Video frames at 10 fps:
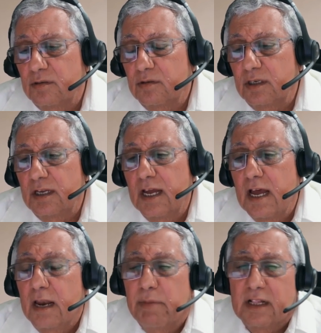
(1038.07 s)
Okay,
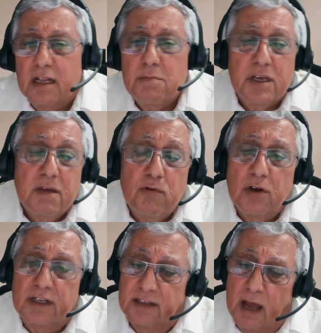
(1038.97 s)
but let me give you
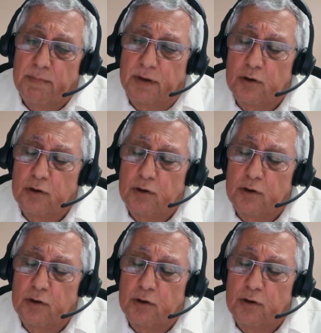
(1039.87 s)
an example.